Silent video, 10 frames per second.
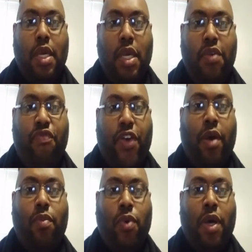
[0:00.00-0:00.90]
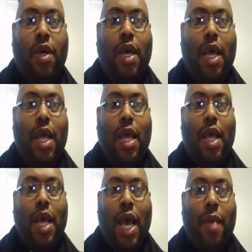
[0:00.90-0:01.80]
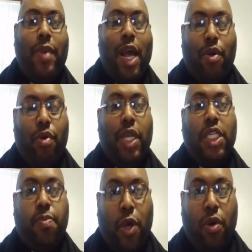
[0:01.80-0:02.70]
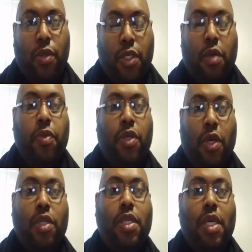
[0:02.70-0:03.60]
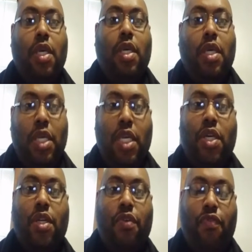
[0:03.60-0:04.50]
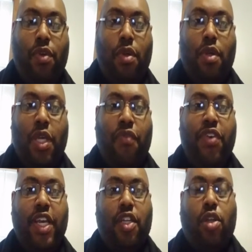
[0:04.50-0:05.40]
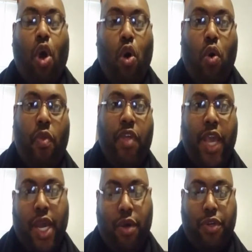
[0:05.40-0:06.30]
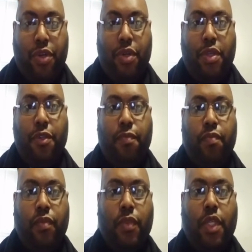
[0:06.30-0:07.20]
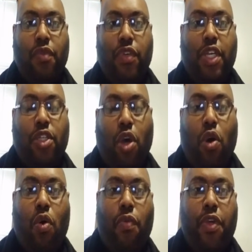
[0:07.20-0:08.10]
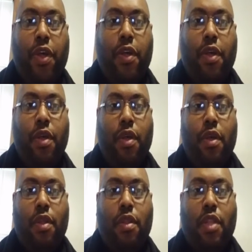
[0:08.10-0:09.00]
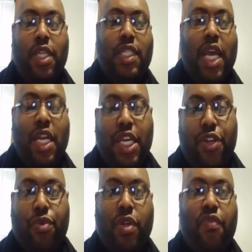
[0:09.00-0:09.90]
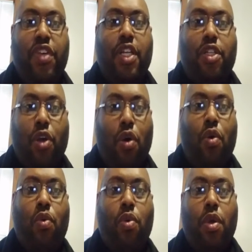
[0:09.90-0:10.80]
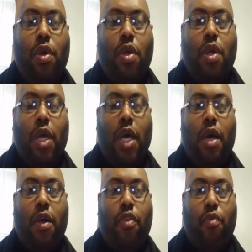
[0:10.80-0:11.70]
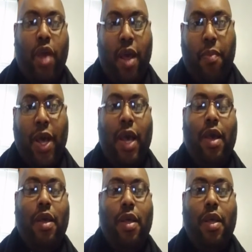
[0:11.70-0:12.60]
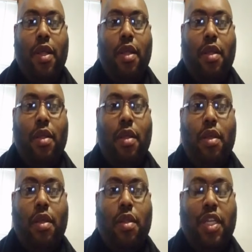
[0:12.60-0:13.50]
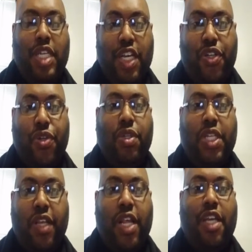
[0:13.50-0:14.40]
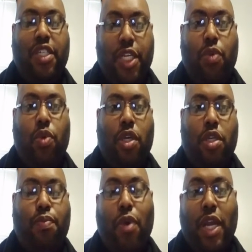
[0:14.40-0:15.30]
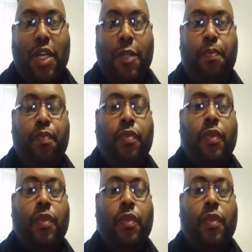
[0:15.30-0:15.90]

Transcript: he felt, well, I'm not going to expose her because he could have, if he had told the elders, he had told the the Sanhedrin, if he had told uh, the rabbi, the teachers, eh, that she was pregnant,